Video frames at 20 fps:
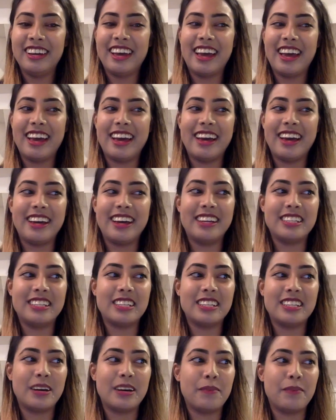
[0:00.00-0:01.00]
And
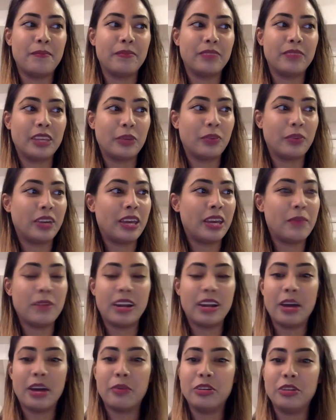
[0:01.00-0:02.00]
um, him and
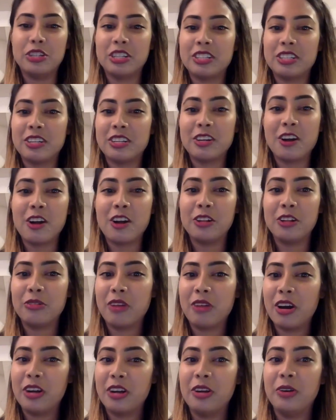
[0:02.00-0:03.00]
I were just in
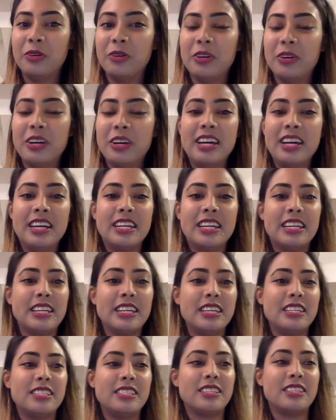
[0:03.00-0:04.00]
Colorado.
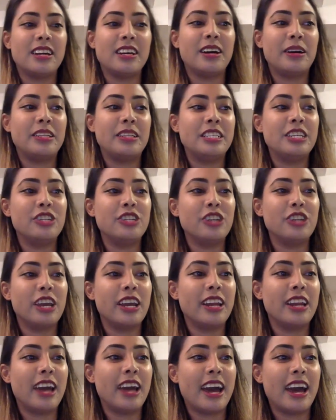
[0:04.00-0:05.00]
He's uh,
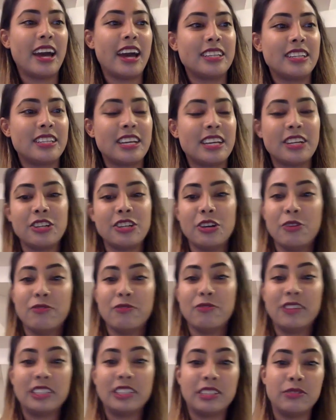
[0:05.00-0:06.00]
DJed at techno
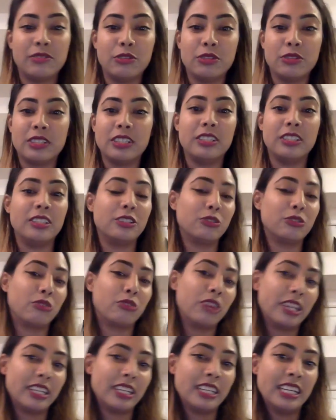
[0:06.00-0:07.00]
festivals in
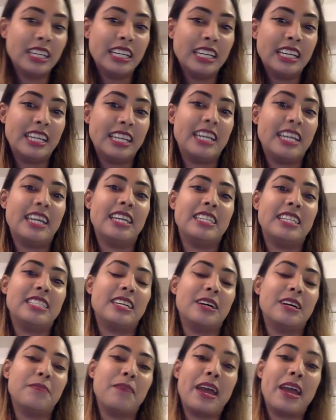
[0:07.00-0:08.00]
Detroit and
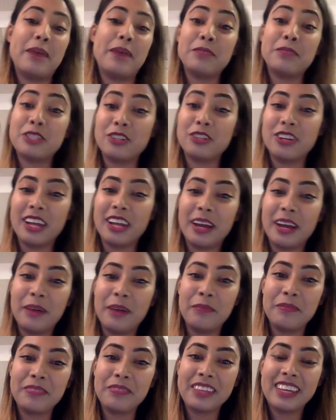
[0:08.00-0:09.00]
um,
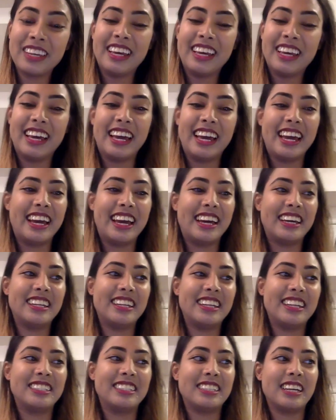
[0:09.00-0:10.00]
Amsterdam
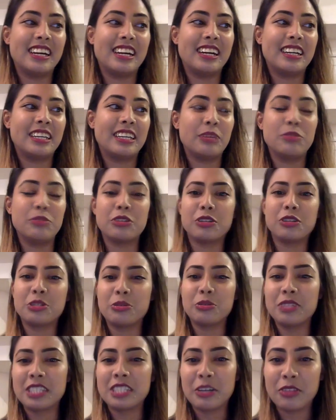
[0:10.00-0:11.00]
and uh, he was also
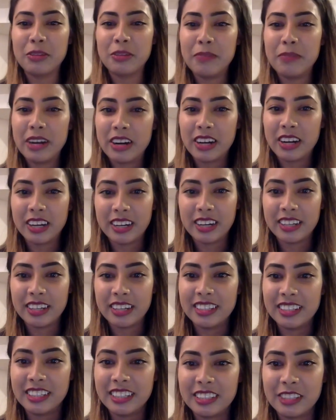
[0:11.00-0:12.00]
in South America
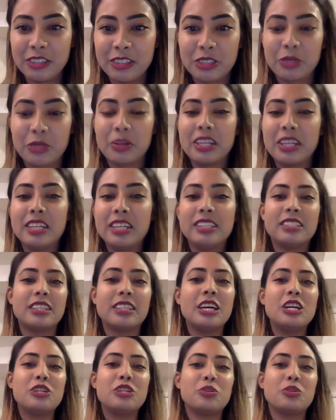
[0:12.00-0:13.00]
this year. So he is
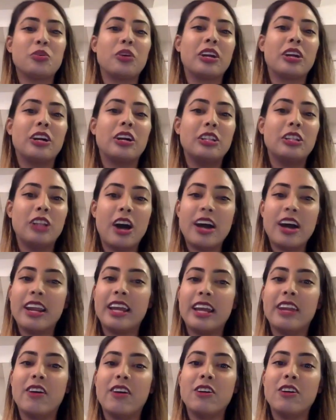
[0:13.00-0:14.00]
touring a lot,
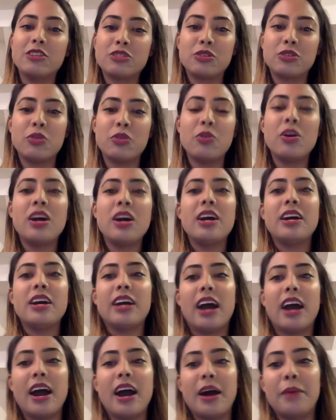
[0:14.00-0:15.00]
and also
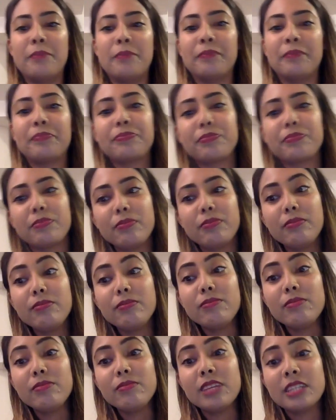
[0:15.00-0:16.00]
um,
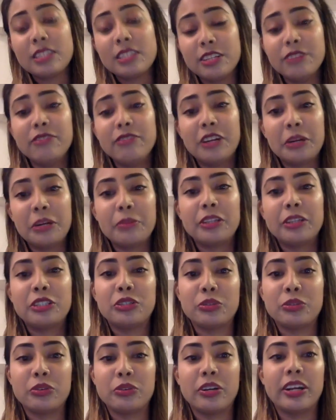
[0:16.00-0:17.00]
still very much
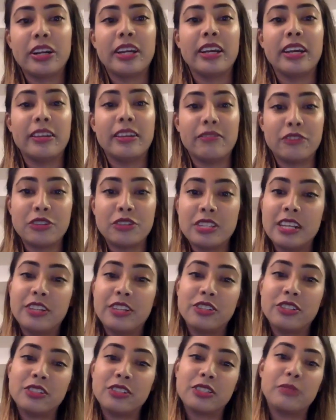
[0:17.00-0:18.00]
touring in First
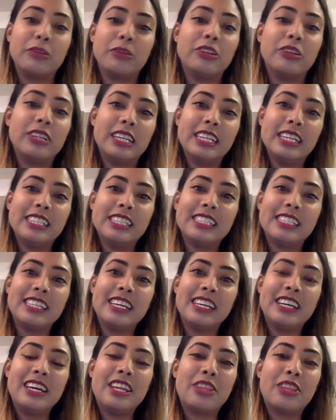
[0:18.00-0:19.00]
Nations communities
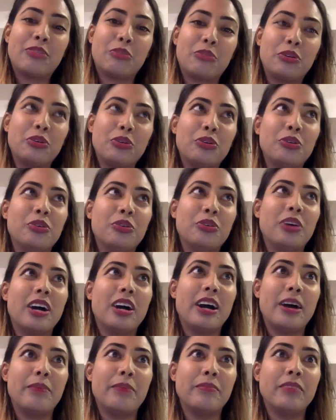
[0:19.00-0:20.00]
through
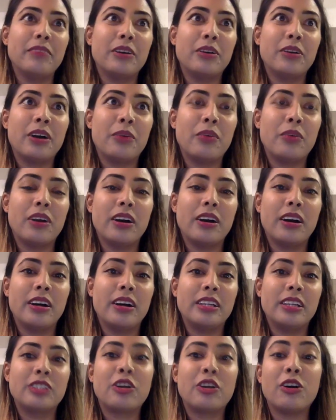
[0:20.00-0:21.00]
um, uh,
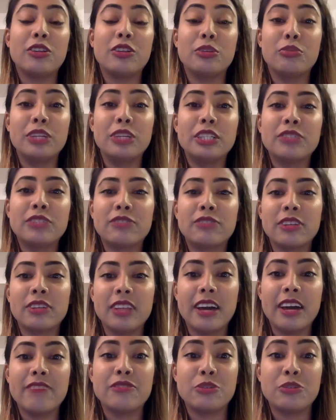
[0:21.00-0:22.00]
it's called the Reach for
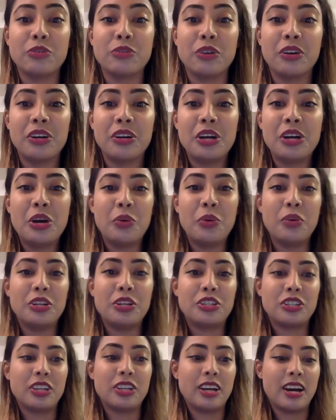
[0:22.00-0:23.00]
Life Tour,
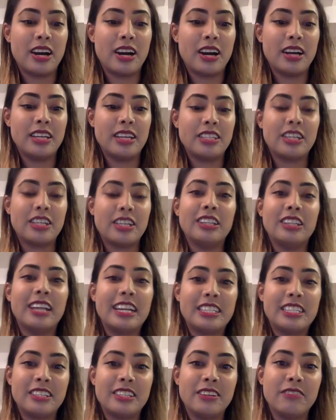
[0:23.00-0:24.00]
which uh, is a
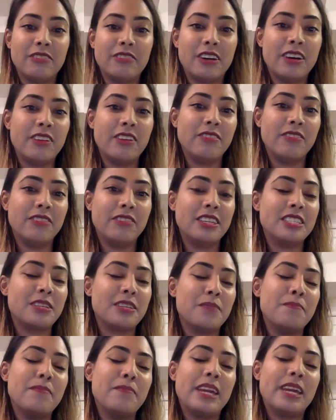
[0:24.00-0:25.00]
collective of these
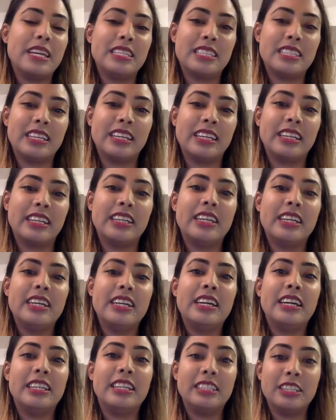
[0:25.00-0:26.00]
amazing
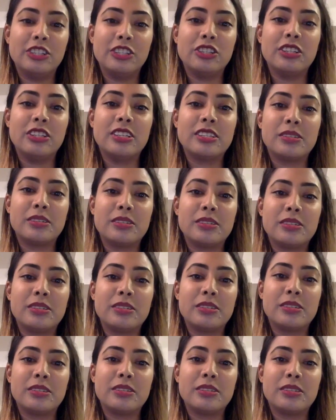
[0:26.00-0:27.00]
Indigenous
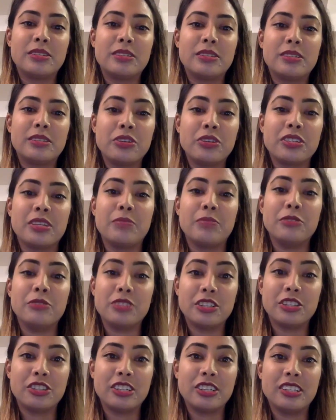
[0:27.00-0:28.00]
uh, mentors and
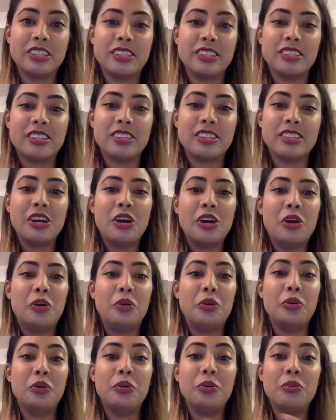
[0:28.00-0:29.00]
musicians
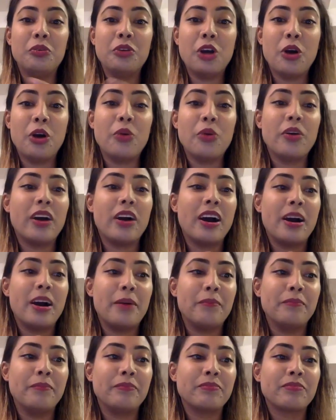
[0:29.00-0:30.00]
who go
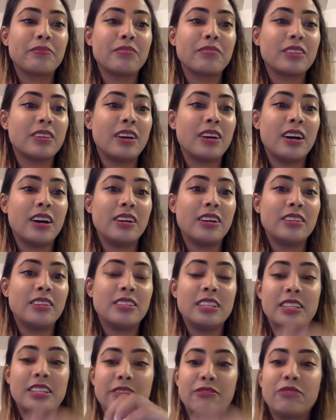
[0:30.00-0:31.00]
um, uh, to
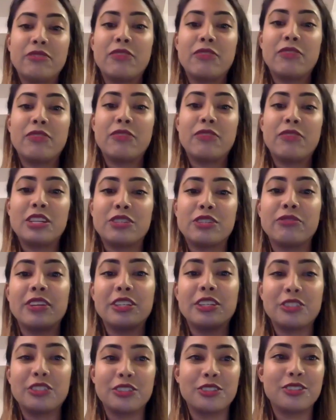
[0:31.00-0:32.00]
different
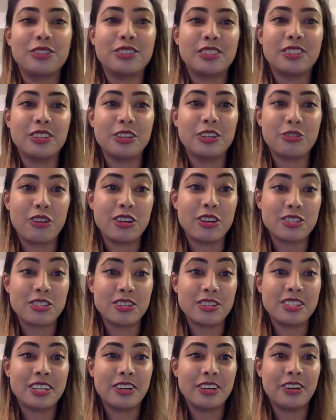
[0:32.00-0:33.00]
reservations across
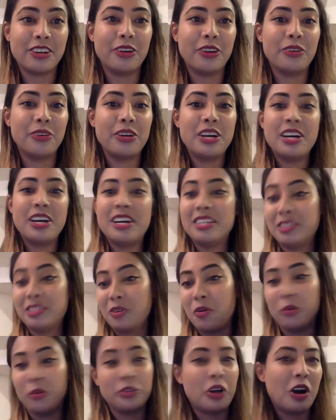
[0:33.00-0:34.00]
Ontario to
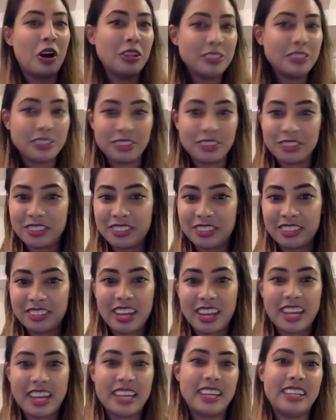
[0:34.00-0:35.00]
hold concerts
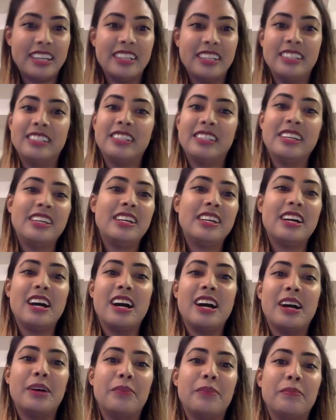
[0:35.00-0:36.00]
and
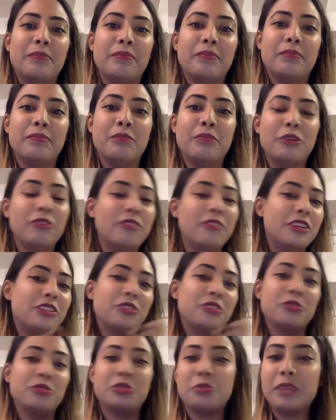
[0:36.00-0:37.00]
um,
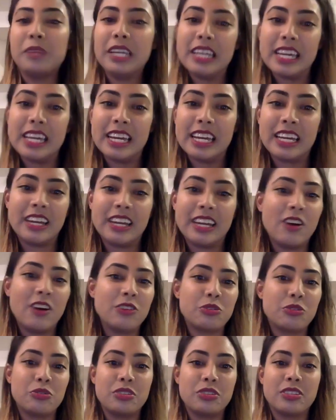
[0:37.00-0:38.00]
motivational speaking and all
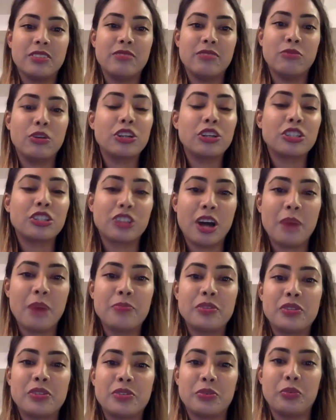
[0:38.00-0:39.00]
sorts of
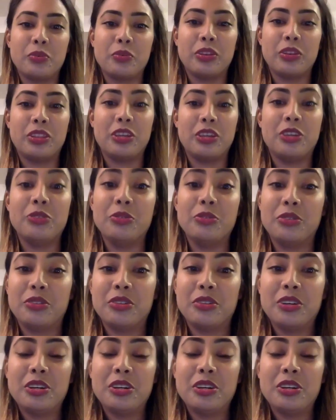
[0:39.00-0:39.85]
workshops with the youth.